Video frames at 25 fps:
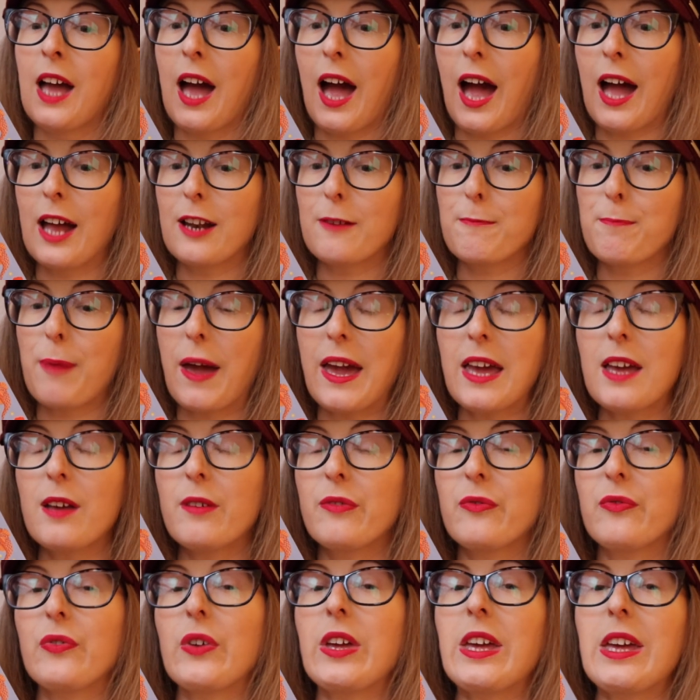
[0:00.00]
and pay a
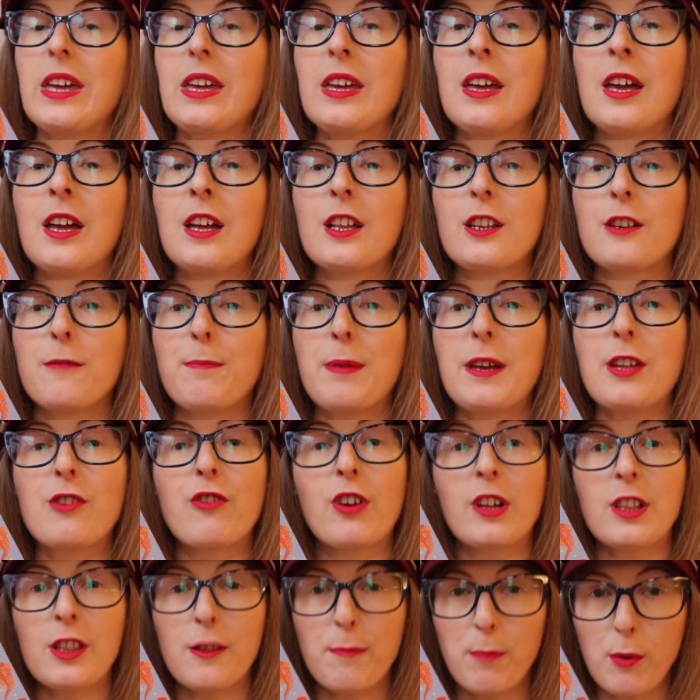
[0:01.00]
fee to be
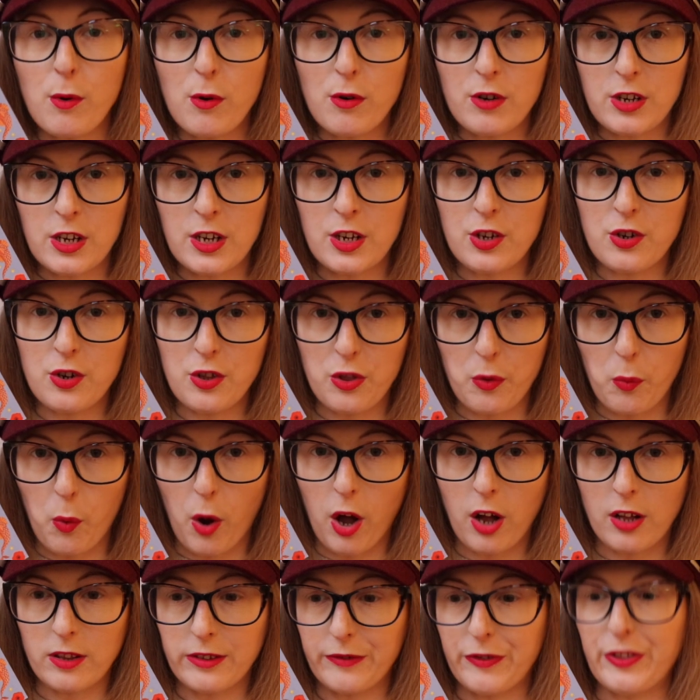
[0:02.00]
transported to the
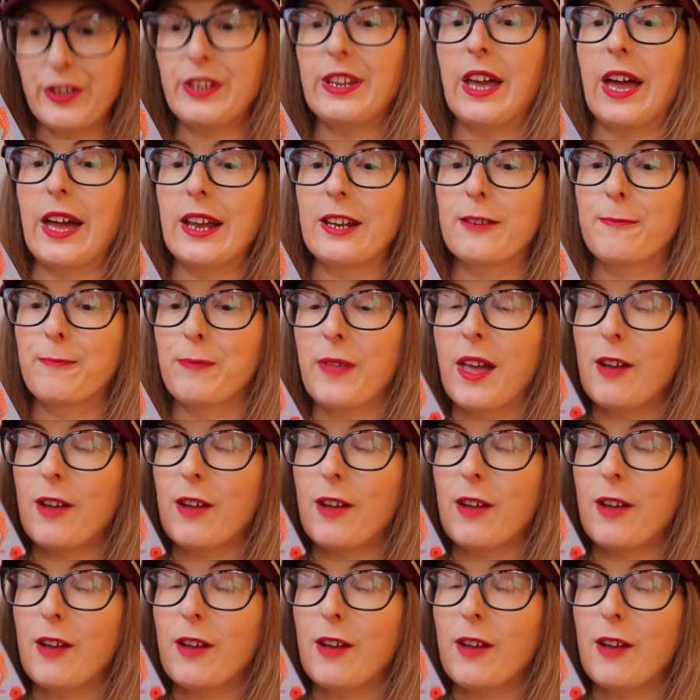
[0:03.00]
world of the dead.